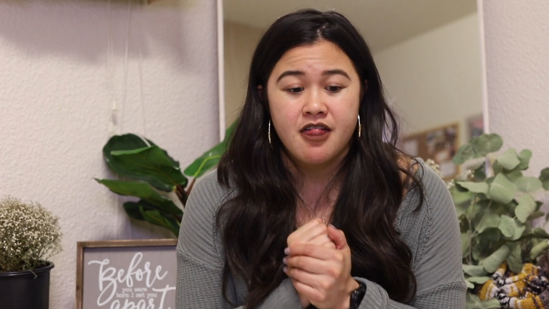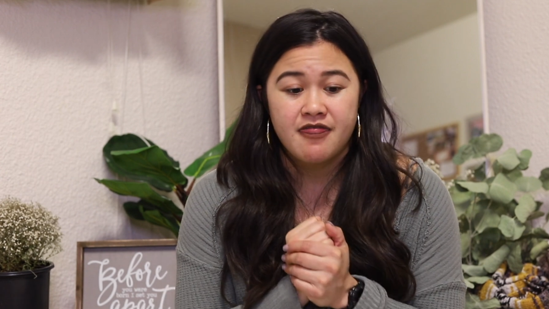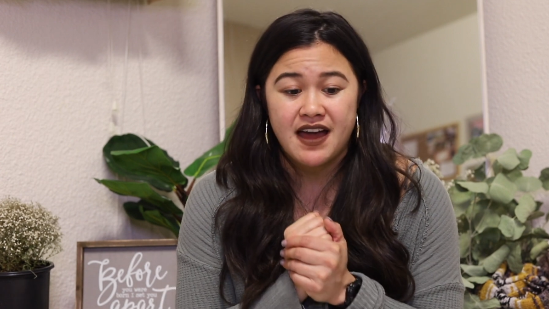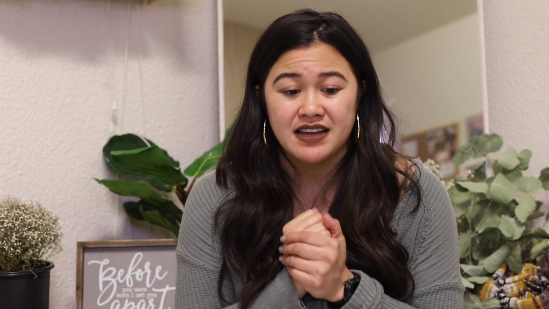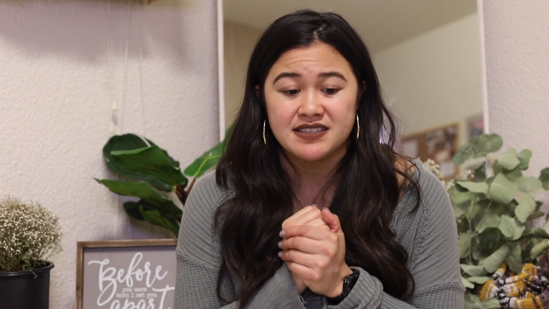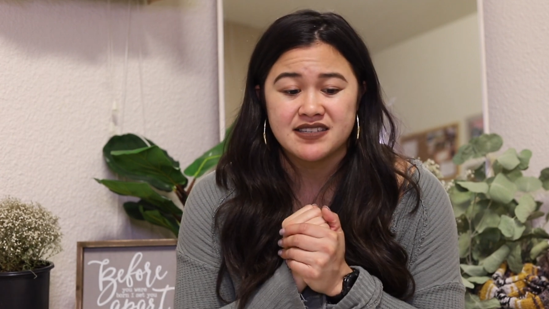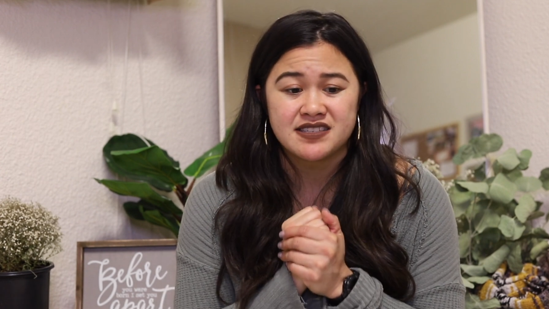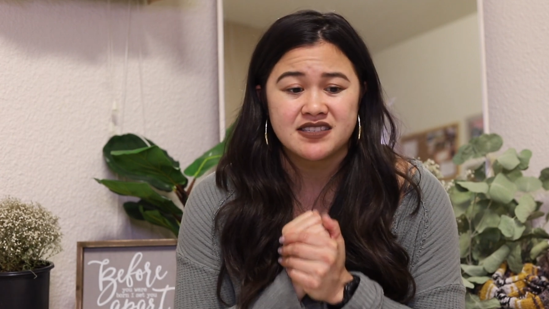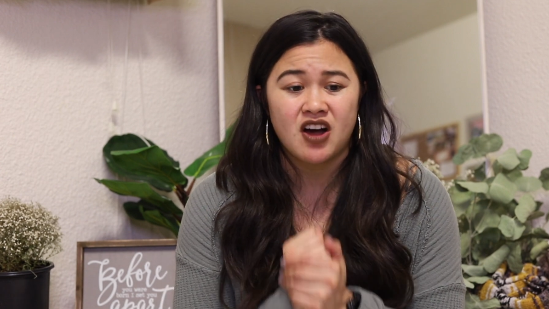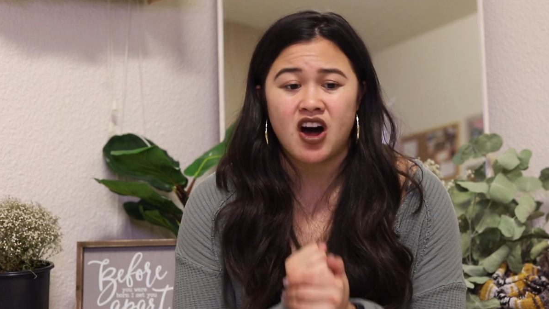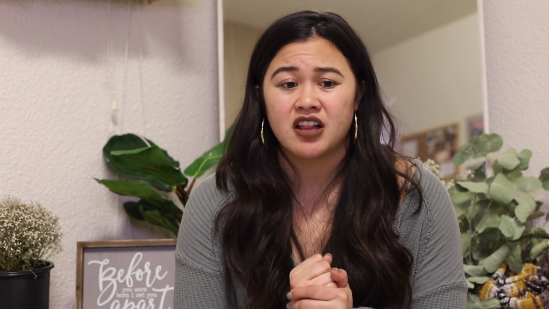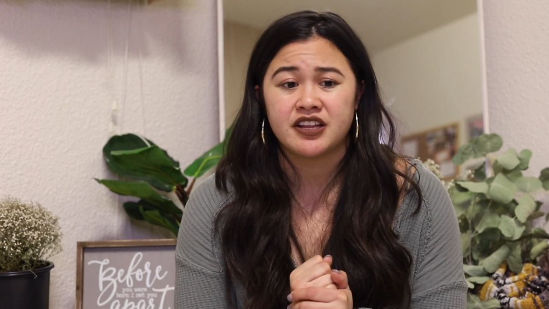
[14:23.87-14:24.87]
that is
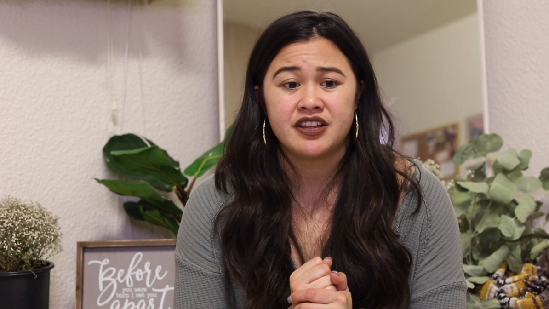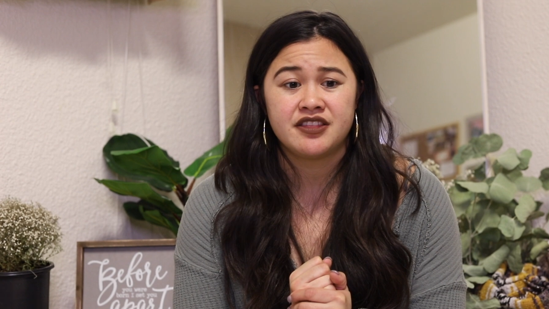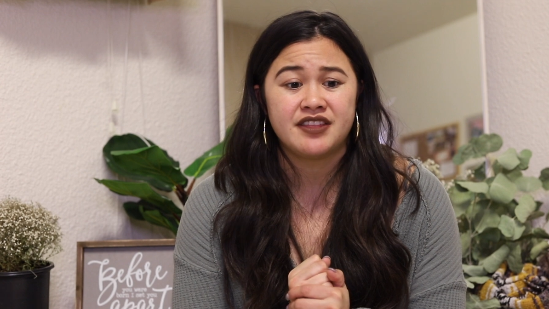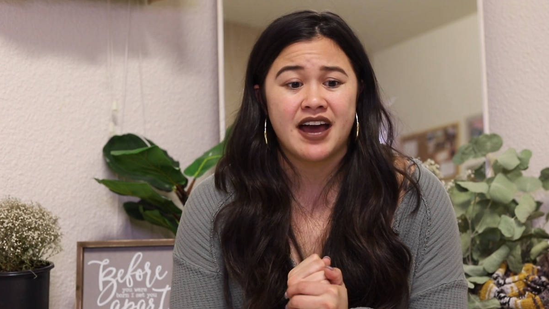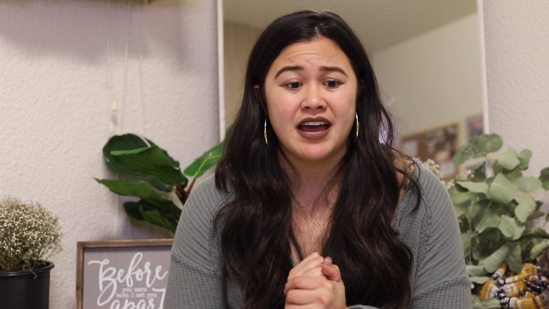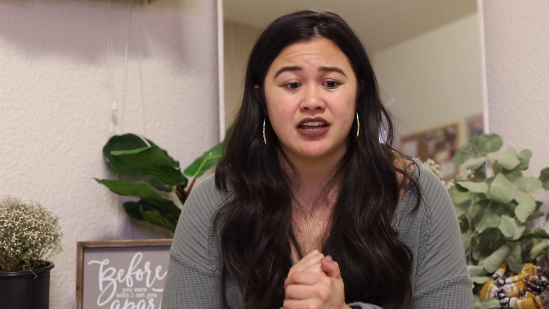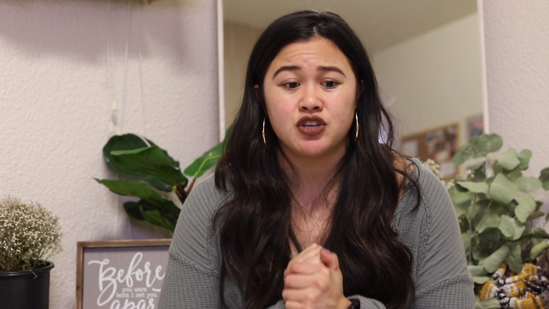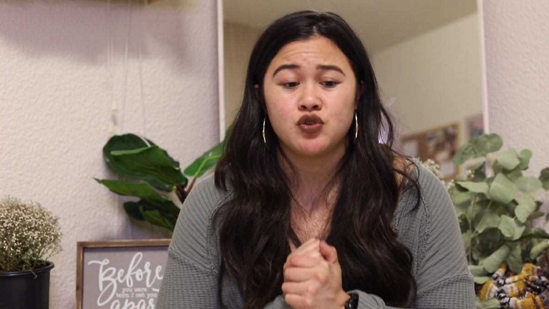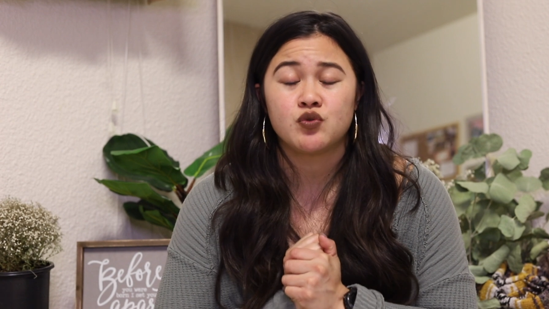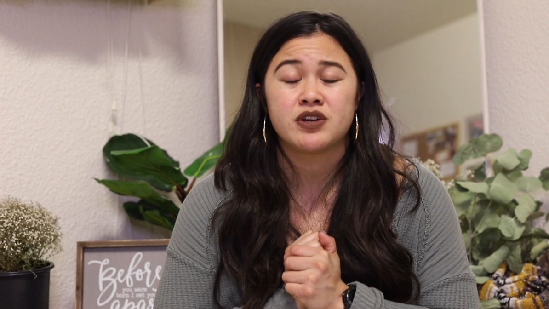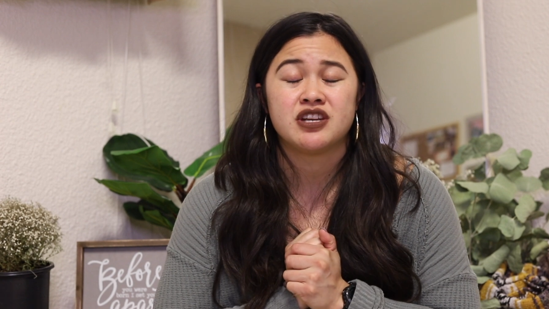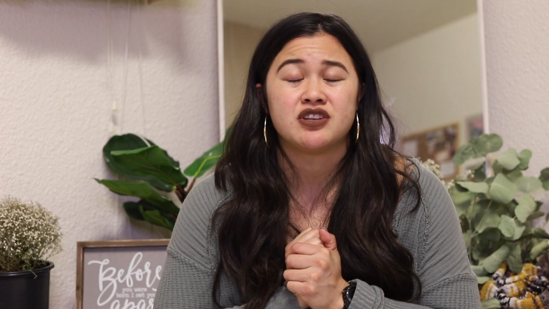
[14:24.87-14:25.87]
solid, that
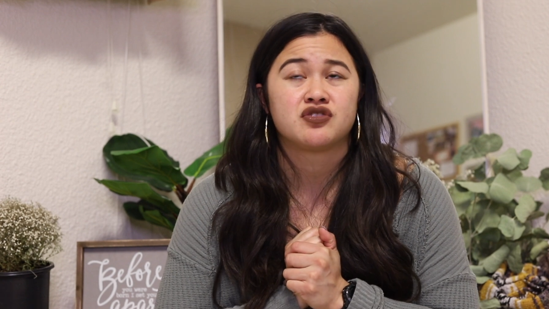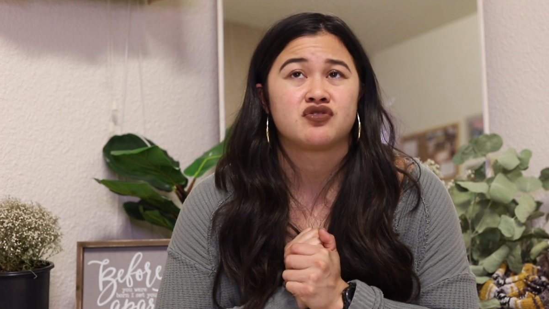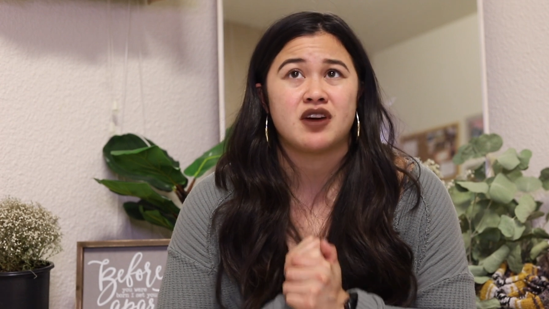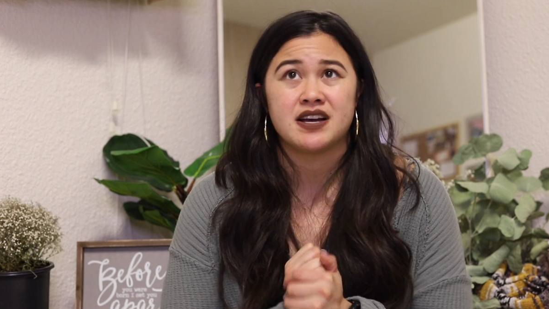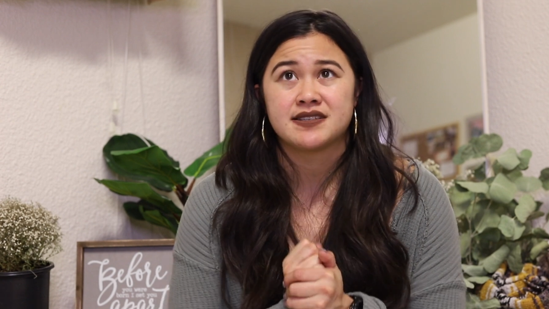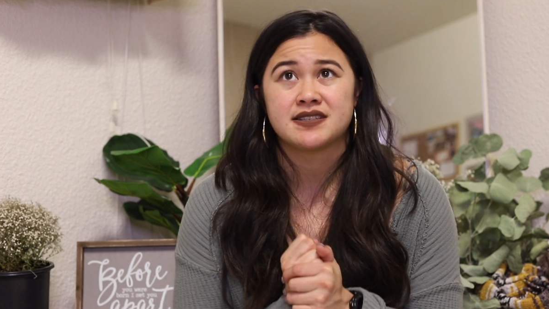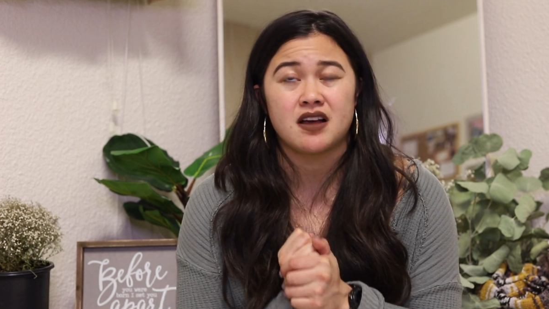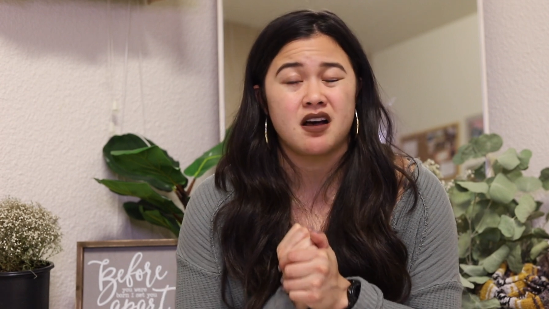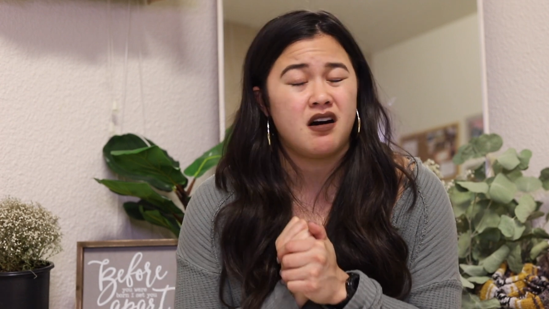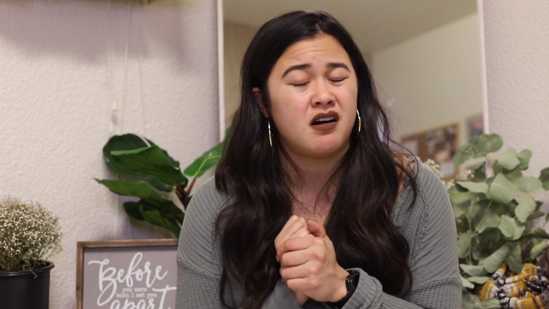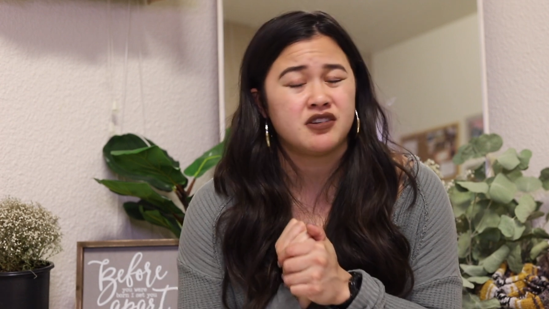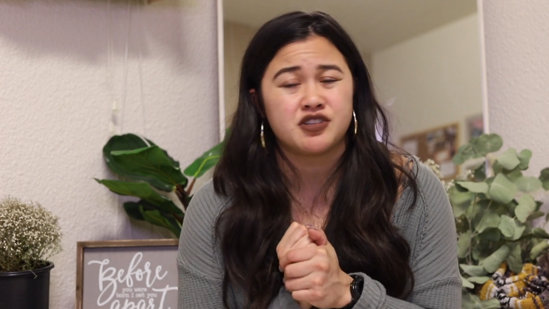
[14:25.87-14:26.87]
you can trust
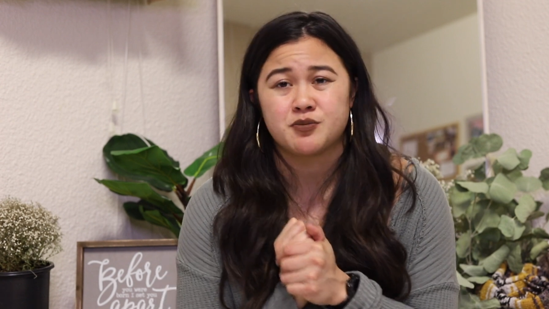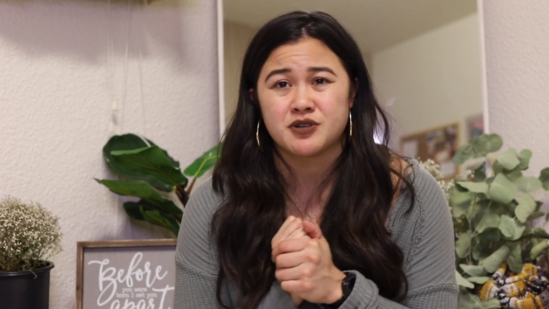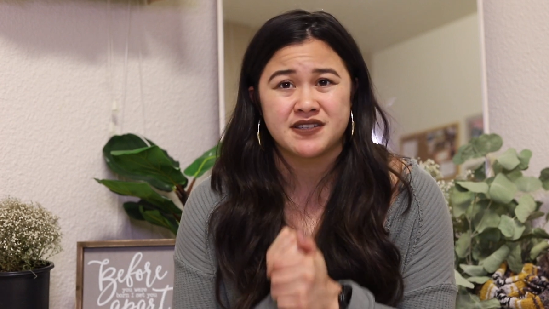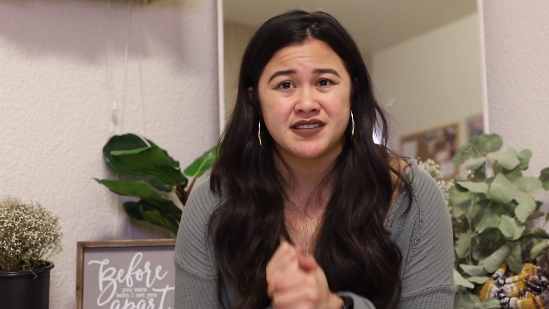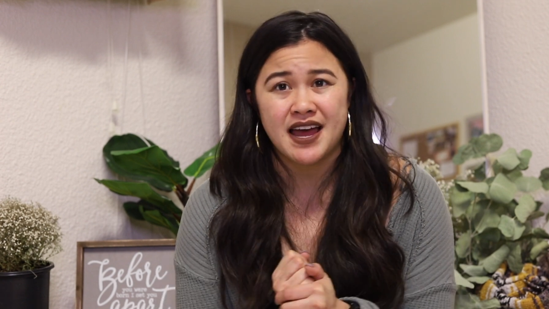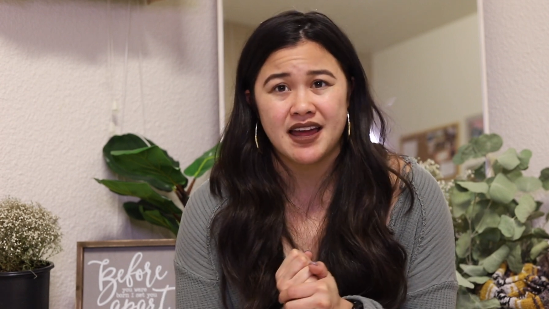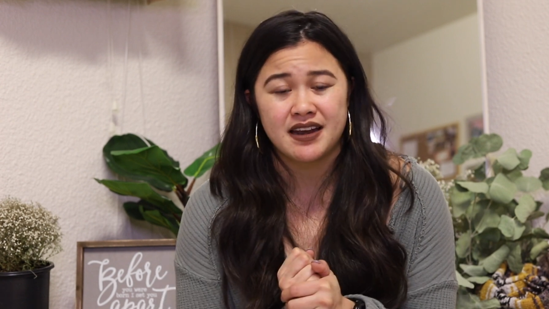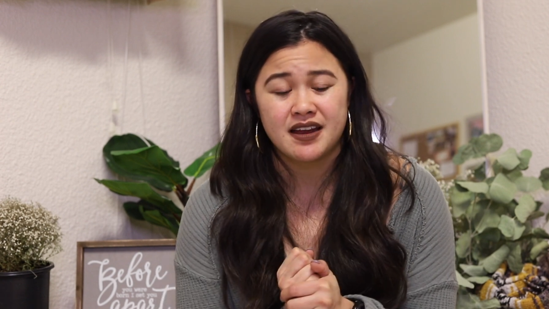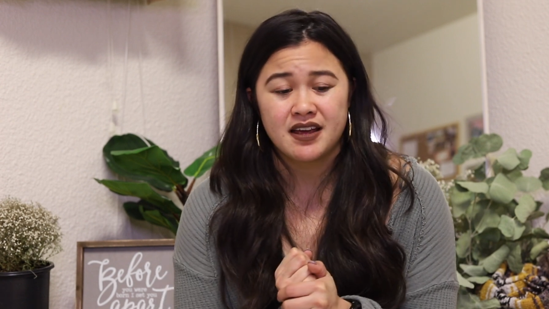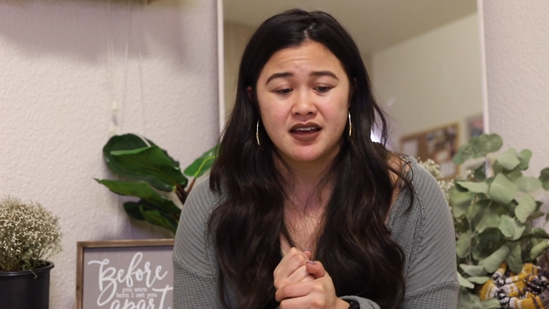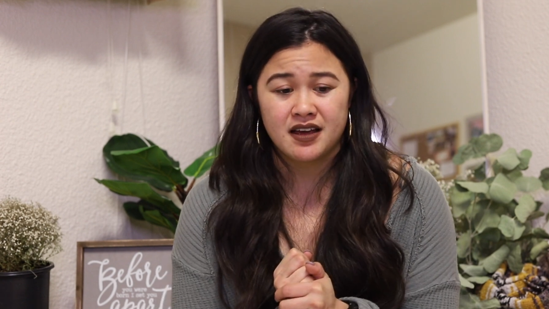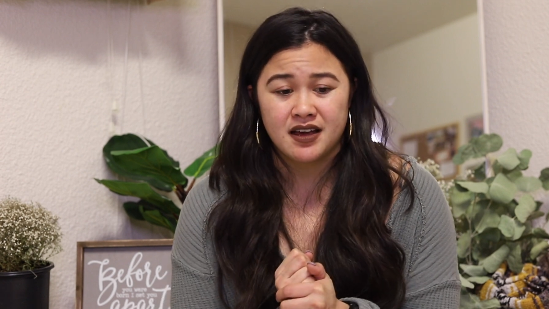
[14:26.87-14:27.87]
100%.
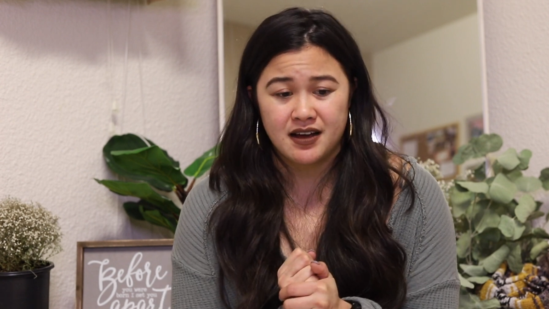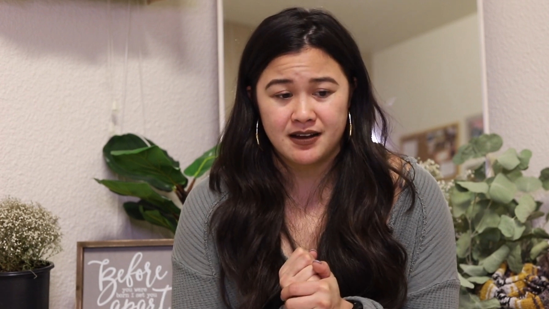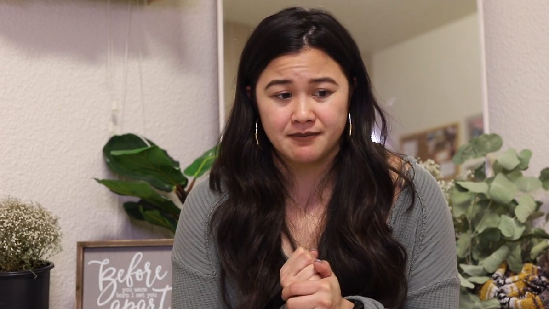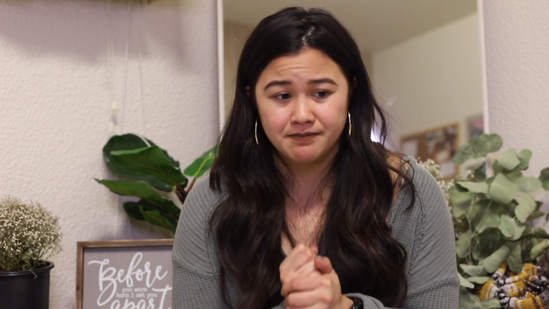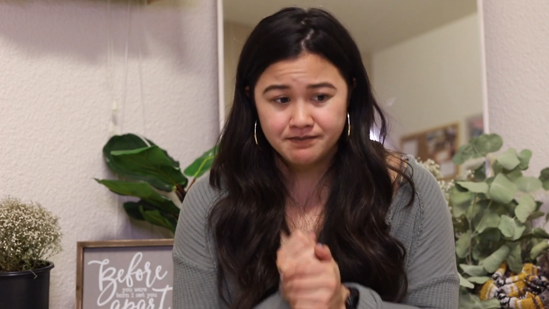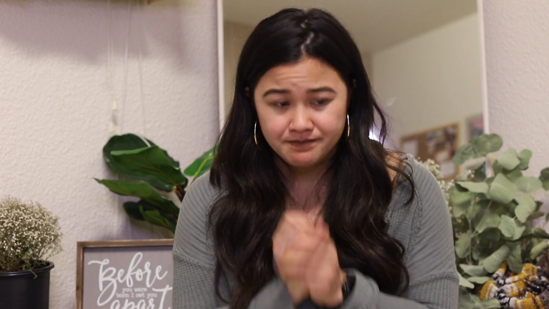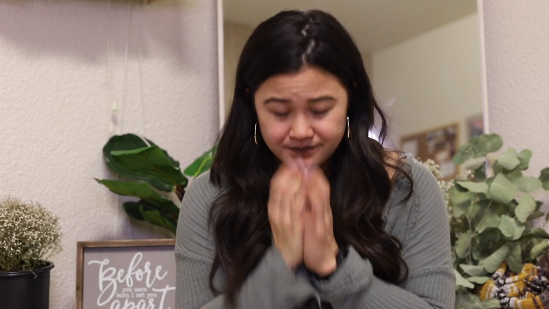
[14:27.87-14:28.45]
Um,